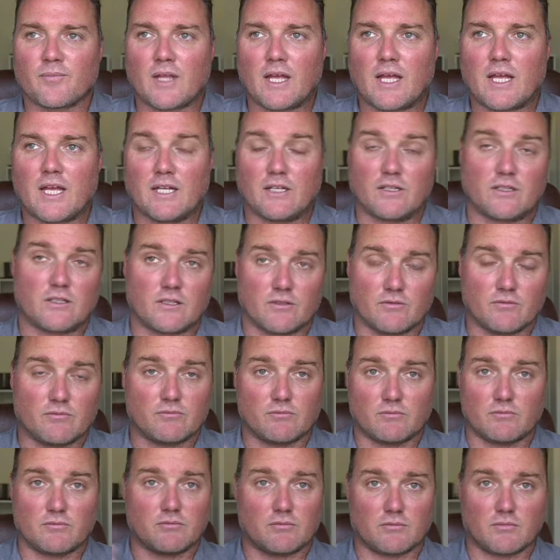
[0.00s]
in
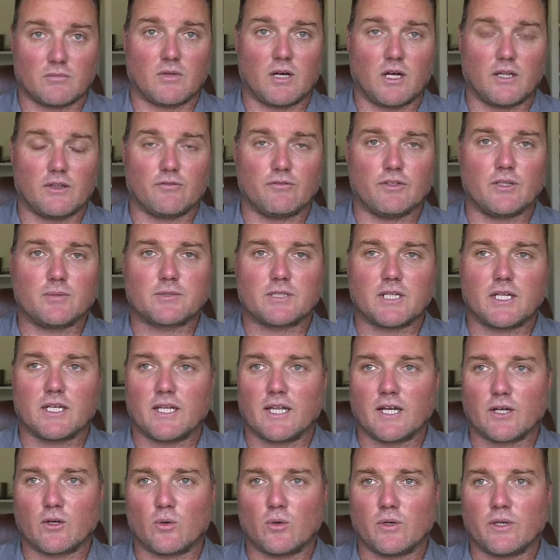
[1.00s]
on the flip side of
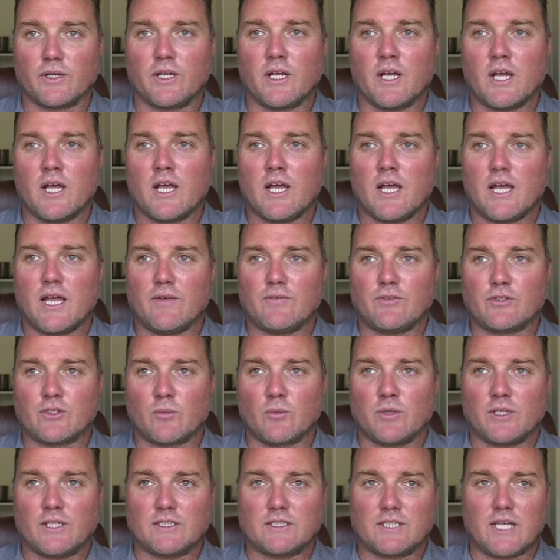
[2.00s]
that coin, if
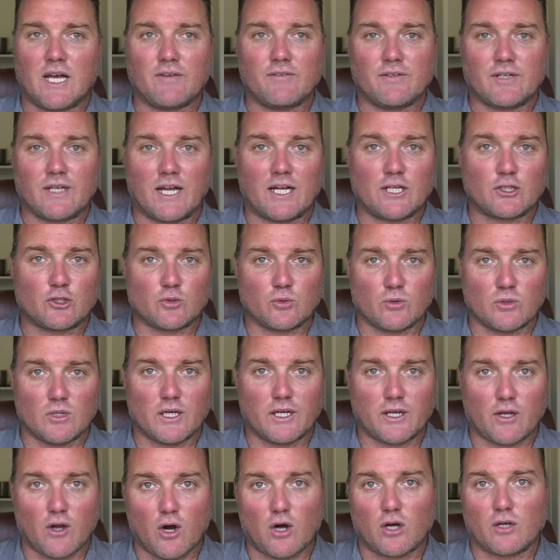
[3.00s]
someone is having actual
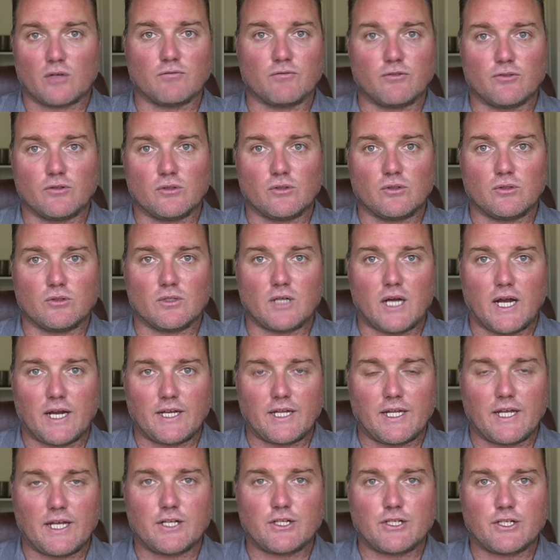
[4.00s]
like harmful
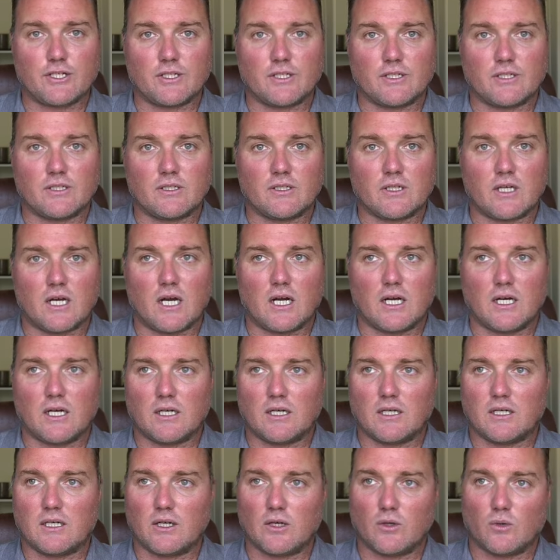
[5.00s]
ideation
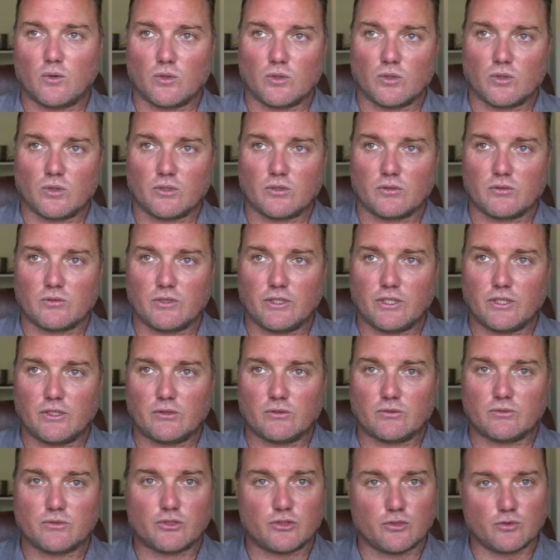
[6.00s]
uh, or you
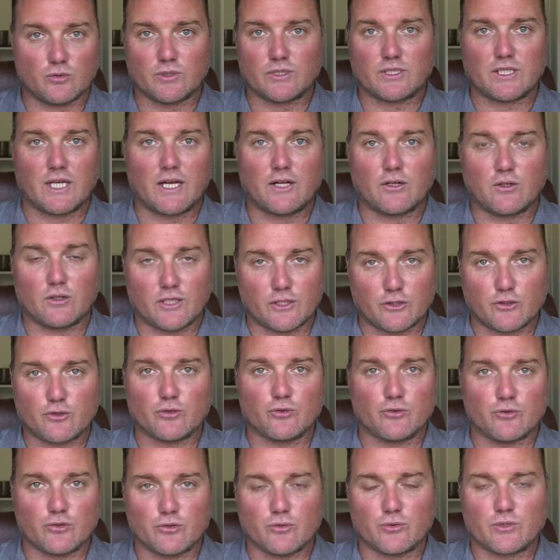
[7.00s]
know suicidal like
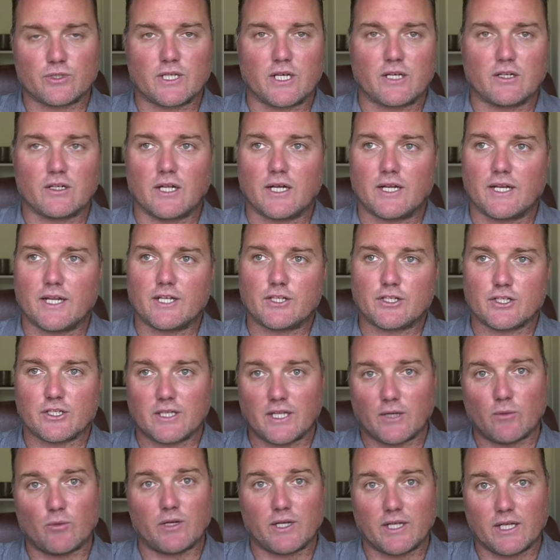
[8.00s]
true suicidal ideation,
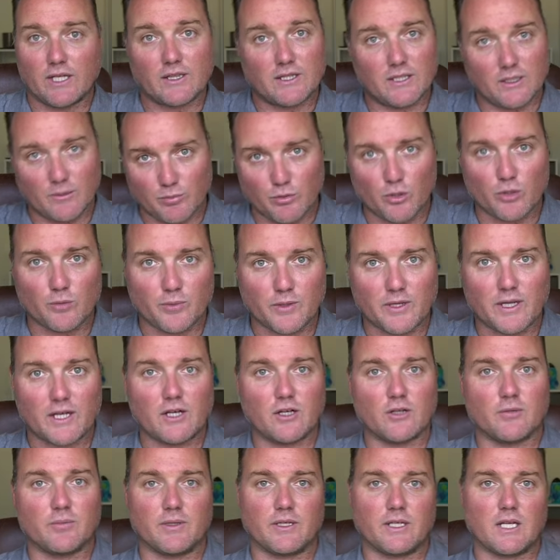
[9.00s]
they want to get the appropriate
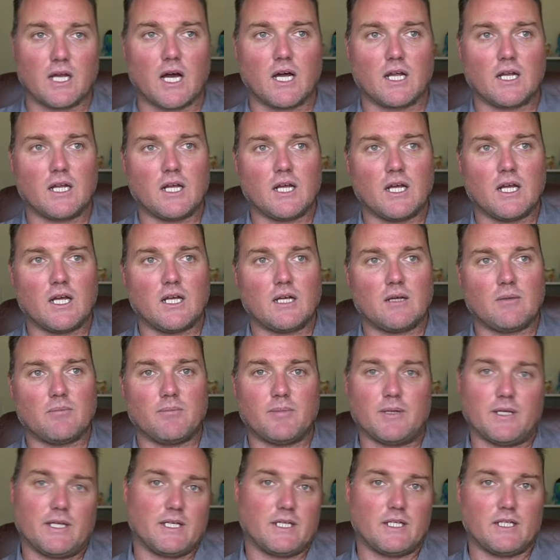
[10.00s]
help and not
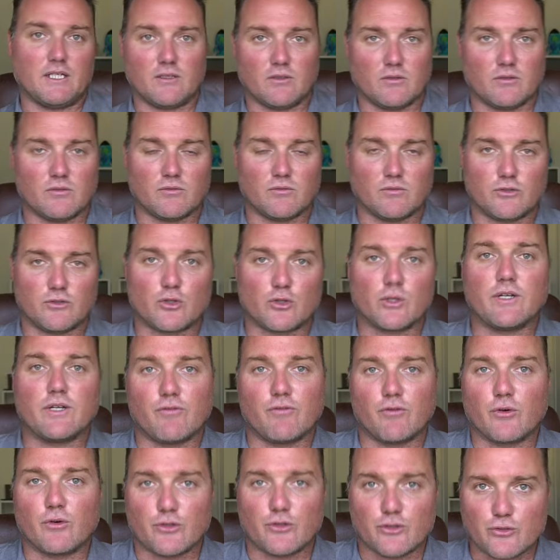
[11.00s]
be treated
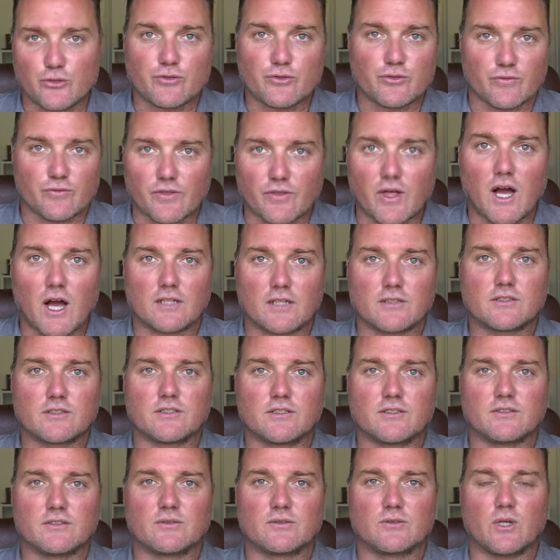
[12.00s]
for intrusive
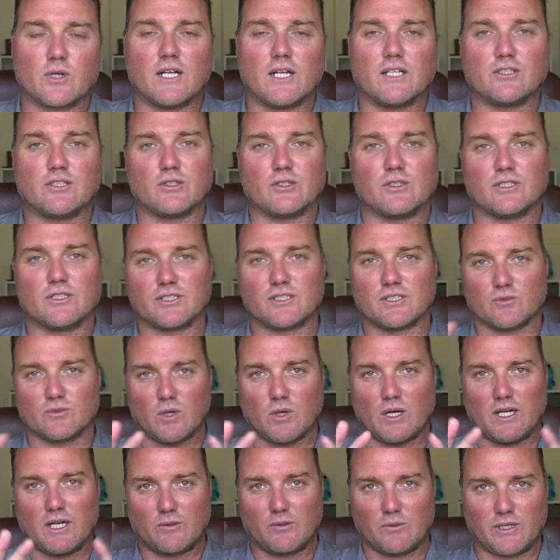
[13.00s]
thoughts, right? So this is
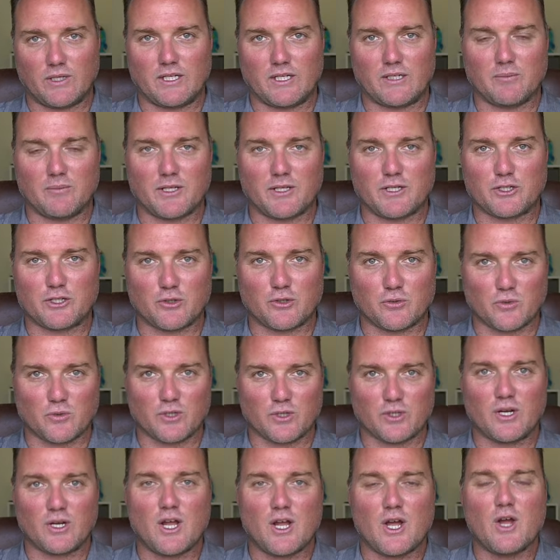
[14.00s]
why we need to make sure
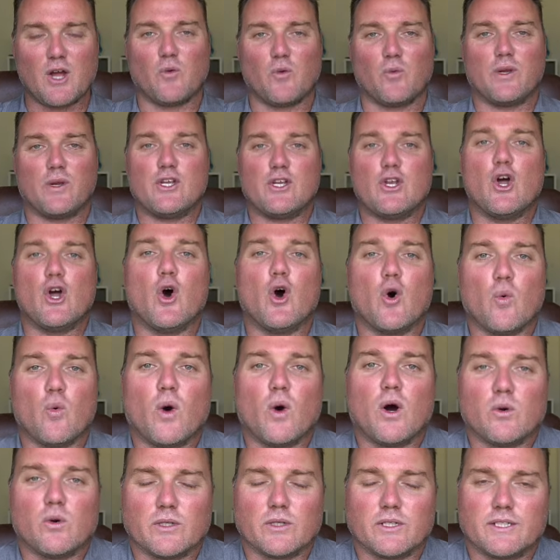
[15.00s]
we're we know
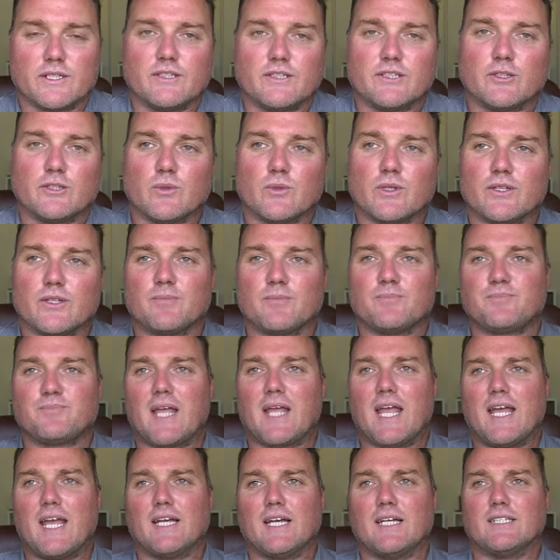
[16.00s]
what we're dealing with,
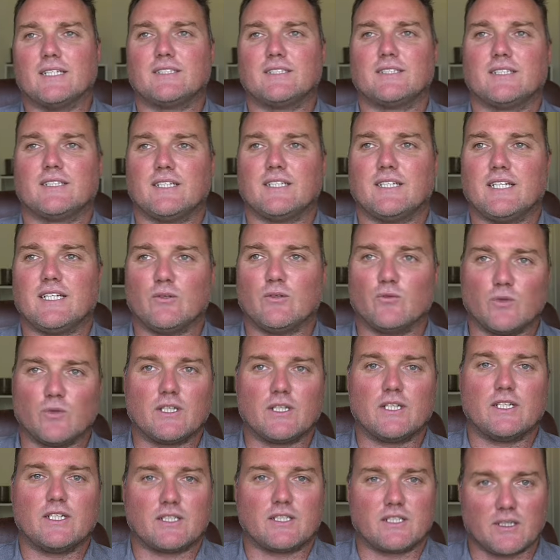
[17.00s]
and it
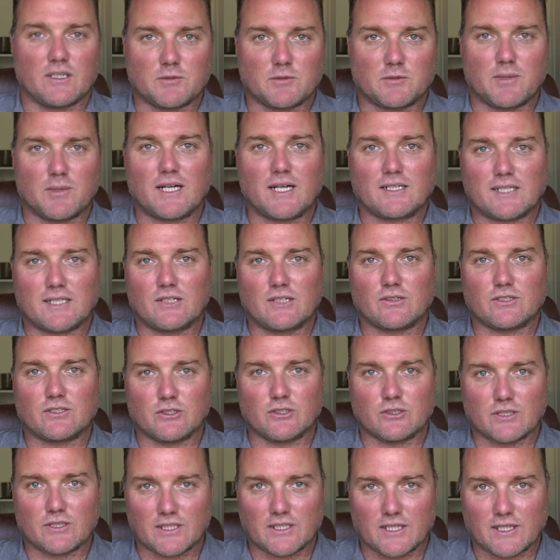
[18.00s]
really comes back down
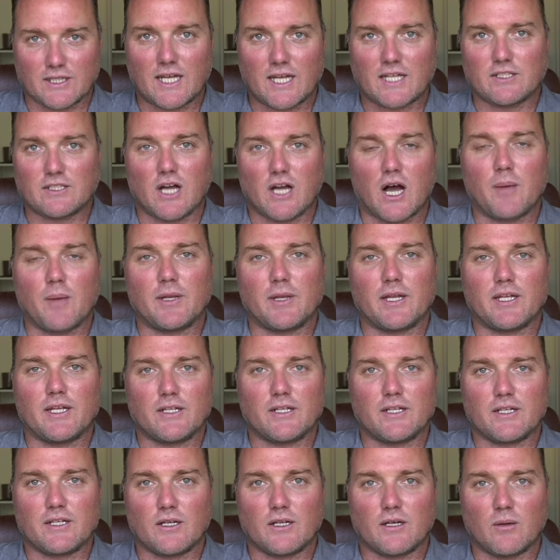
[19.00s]
to the in that
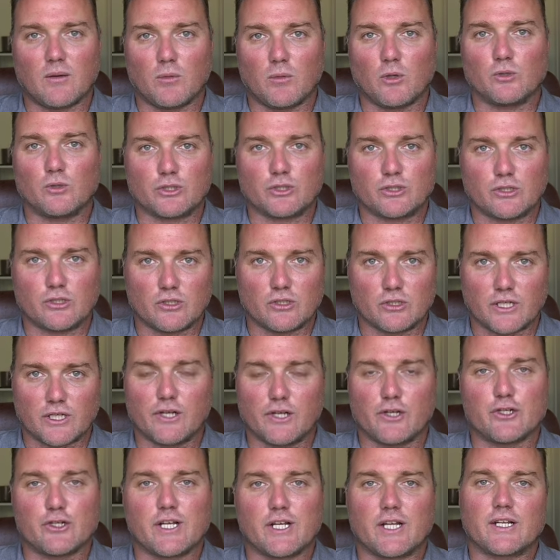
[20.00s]
dominant emotional or
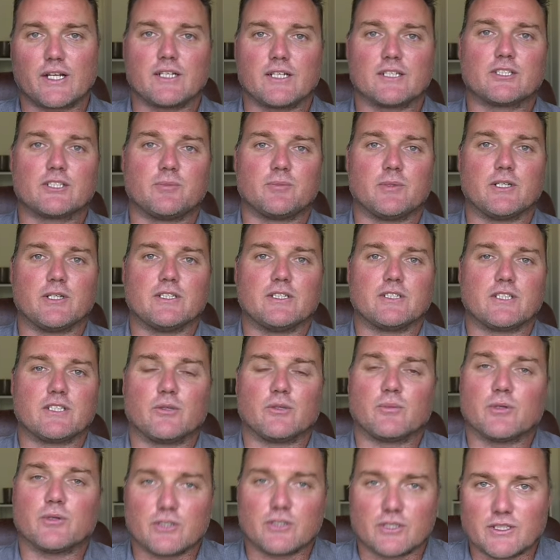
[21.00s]
energetic experience that
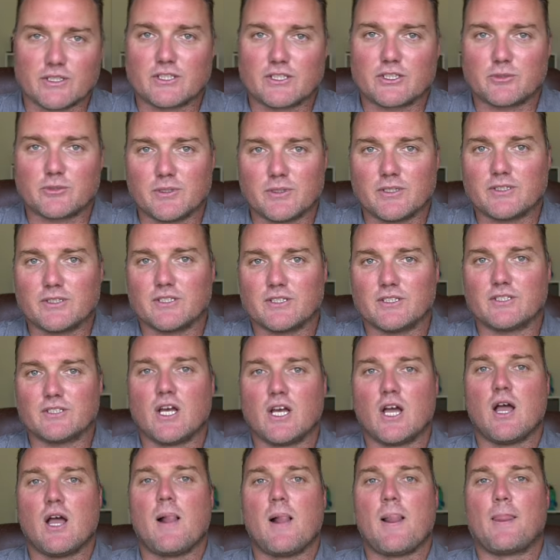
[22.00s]
the person experiences
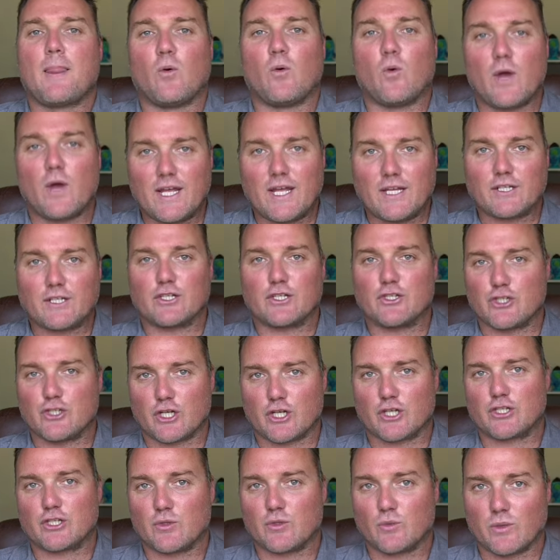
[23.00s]
in
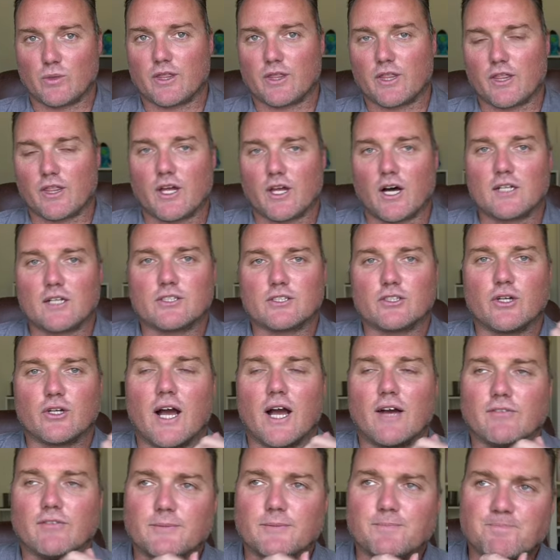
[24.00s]
conjunction with the thoughts they're
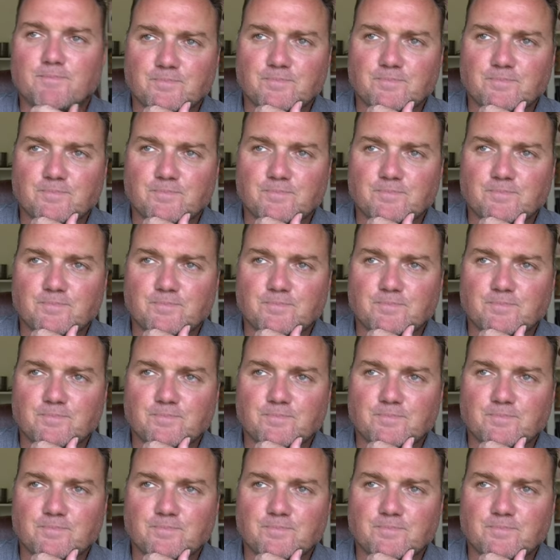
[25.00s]
having.